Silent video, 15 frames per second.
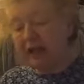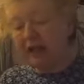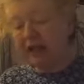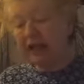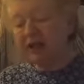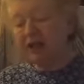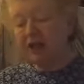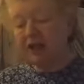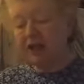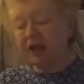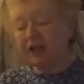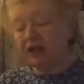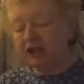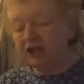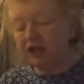He
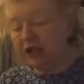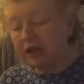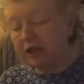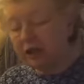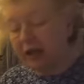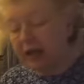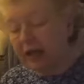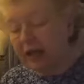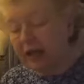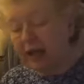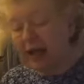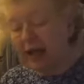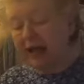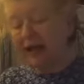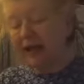touched
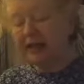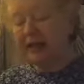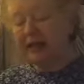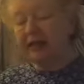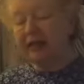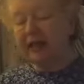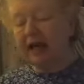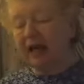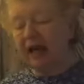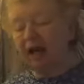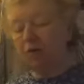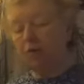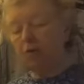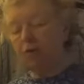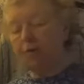and he says, I
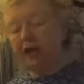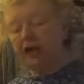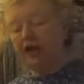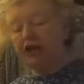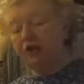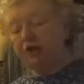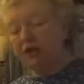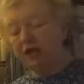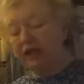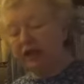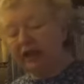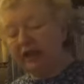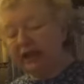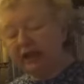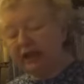will make you
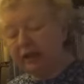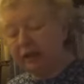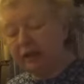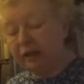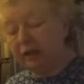clean.